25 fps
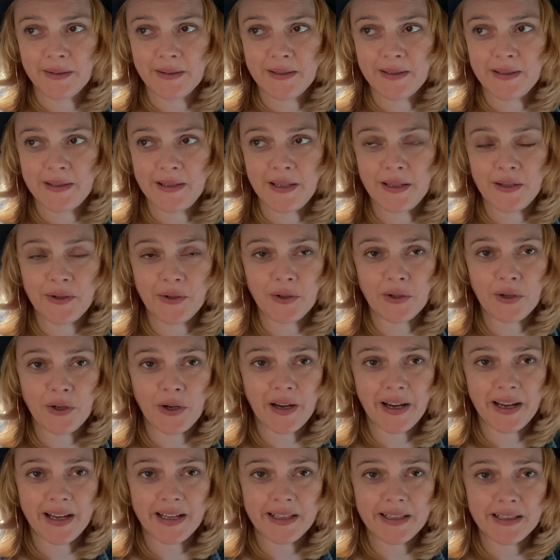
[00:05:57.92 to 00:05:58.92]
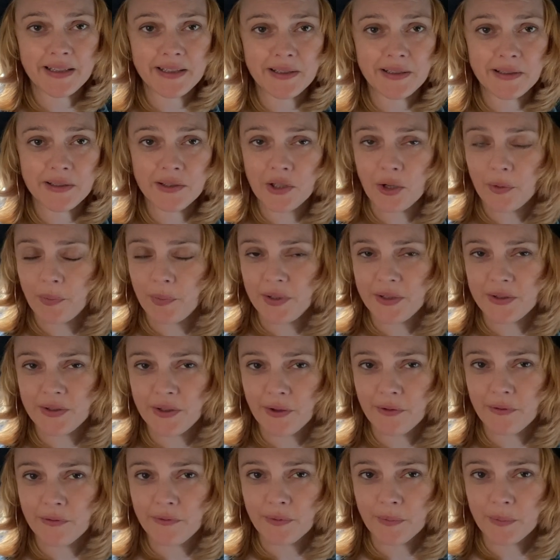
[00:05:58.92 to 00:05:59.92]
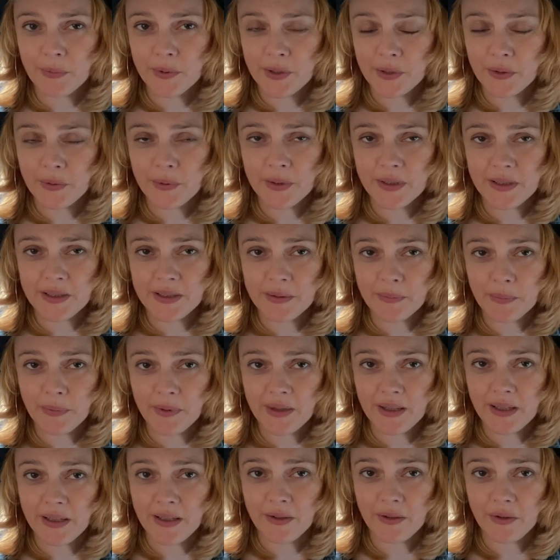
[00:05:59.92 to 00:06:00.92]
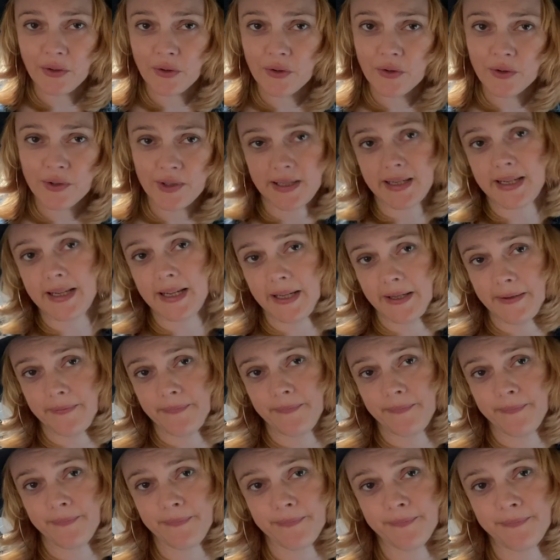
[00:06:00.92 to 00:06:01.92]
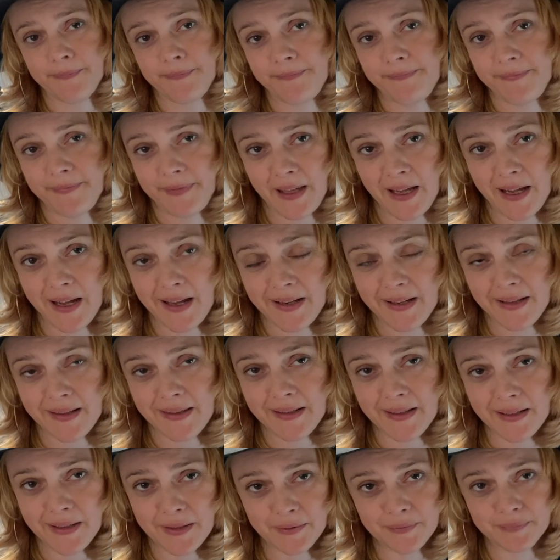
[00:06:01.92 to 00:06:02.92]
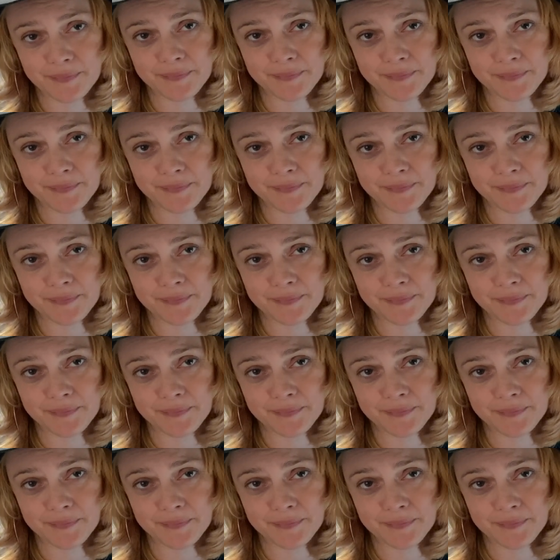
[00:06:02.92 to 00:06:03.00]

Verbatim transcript: sitting on your hands to stop yourself from doing something naughty kind of thing.